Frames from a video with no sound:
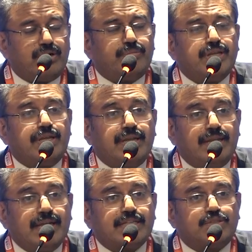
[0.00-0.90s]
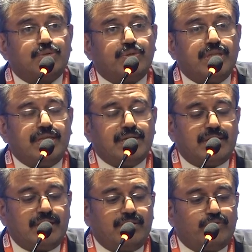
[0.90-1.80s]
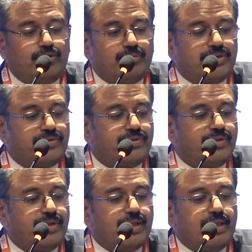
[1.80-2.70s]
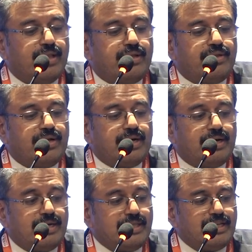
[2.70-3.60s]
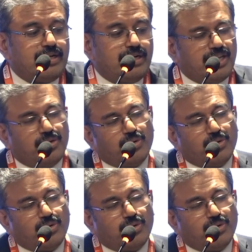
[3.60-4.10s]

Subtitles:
common next to the lymphomas. I think you